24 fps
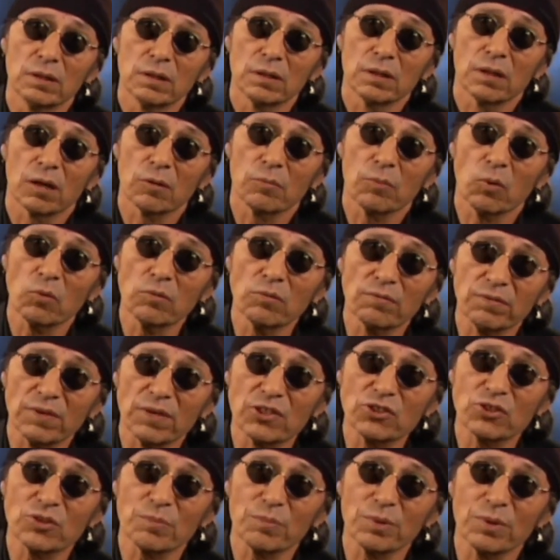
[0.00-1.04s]
our bone
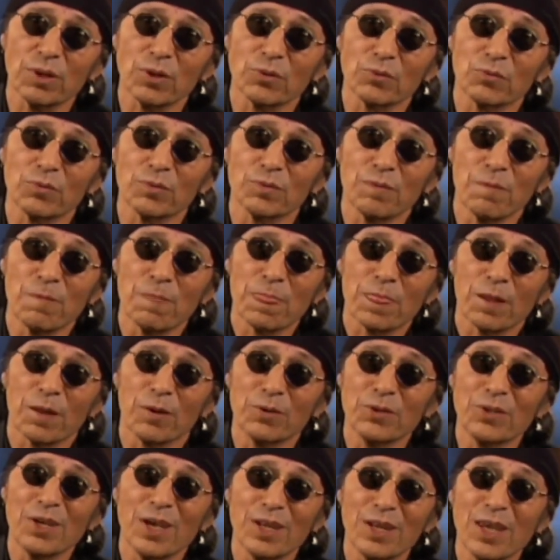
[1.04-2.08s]
flesh and blood our
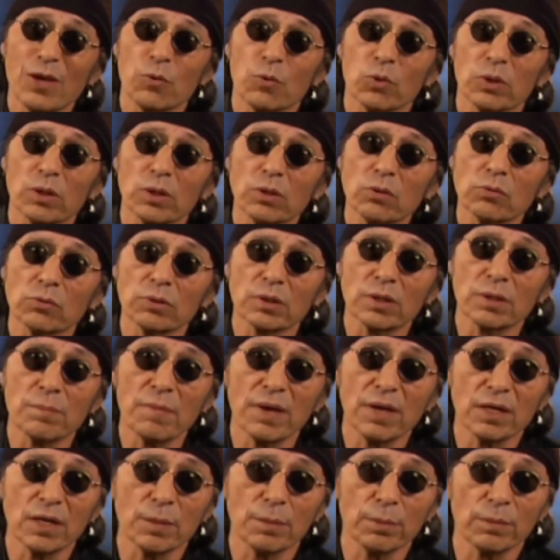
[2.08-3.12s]
dna we're literally
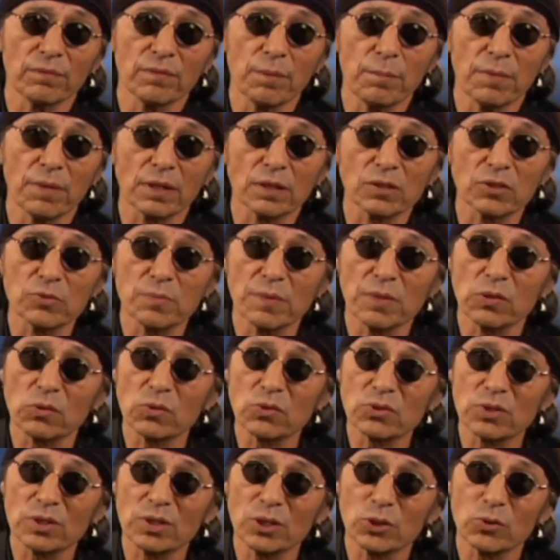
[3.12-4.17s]
made up of the metals
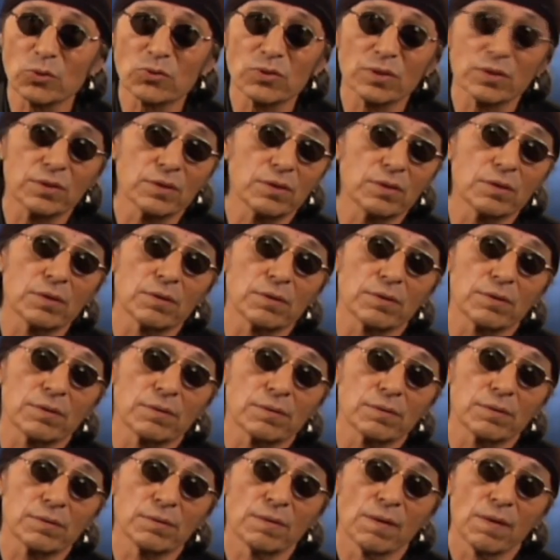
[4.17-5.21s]
minerals and liquids of the earth
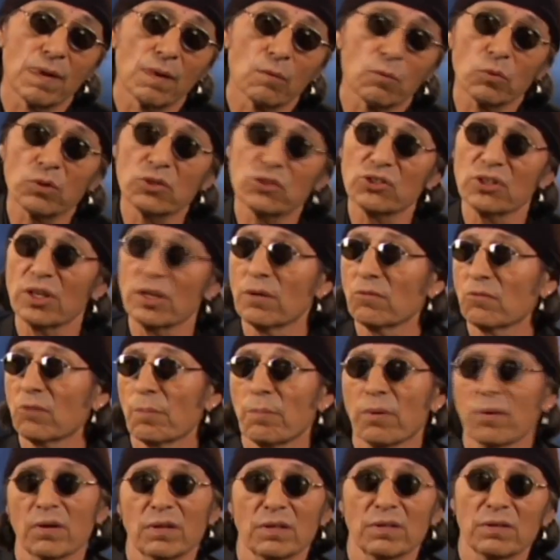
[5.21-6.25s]
we're, shape, we're
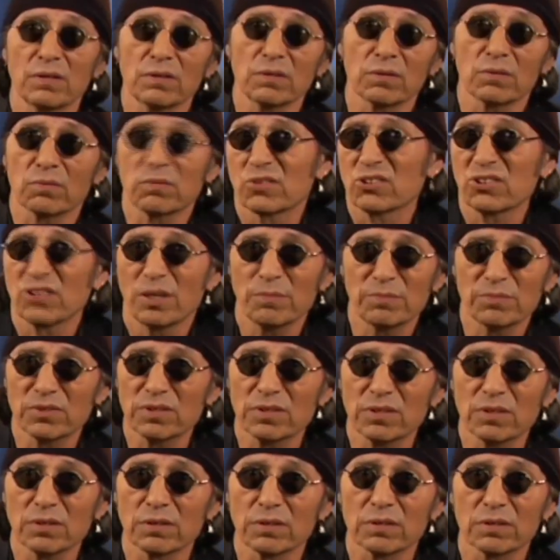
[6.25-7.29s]
part of the earth we're shapes of
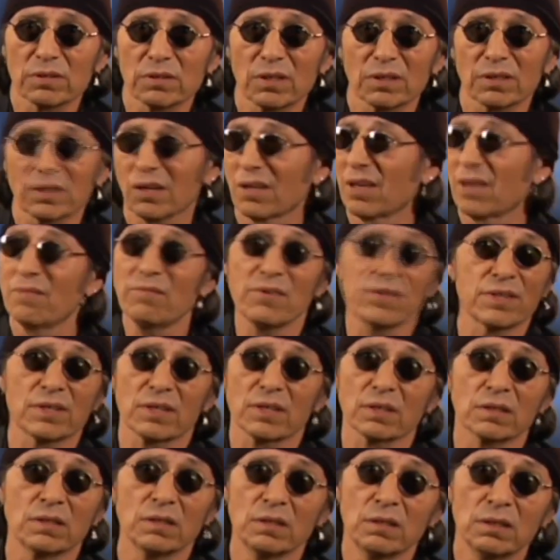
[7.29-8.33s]
the earth like
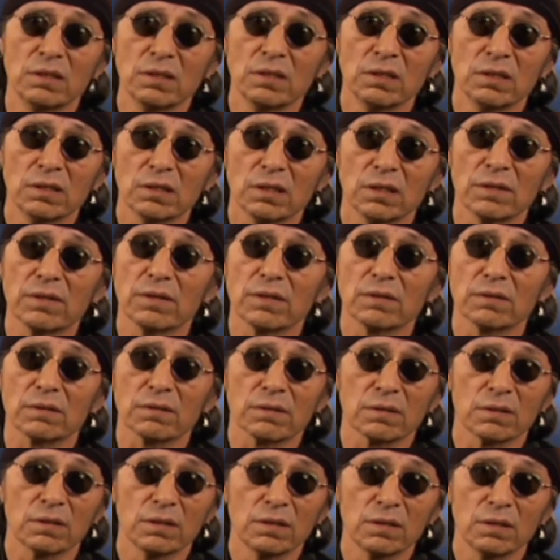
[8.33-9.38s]
everything of the
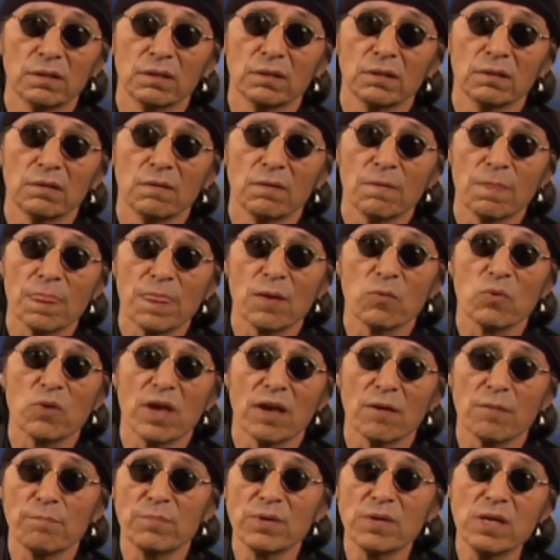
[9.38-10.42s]
earth and we
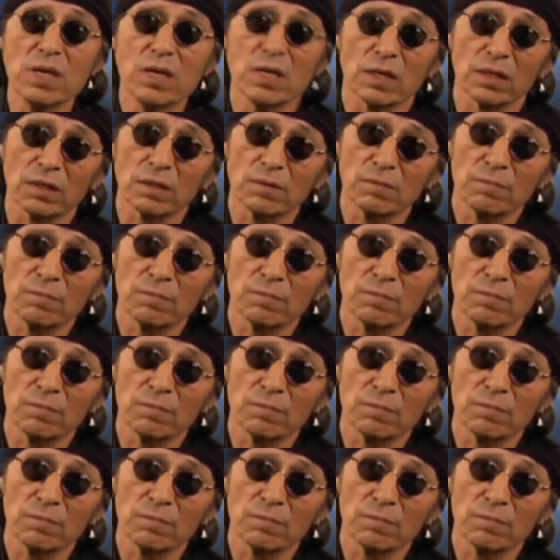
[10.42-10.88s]
have being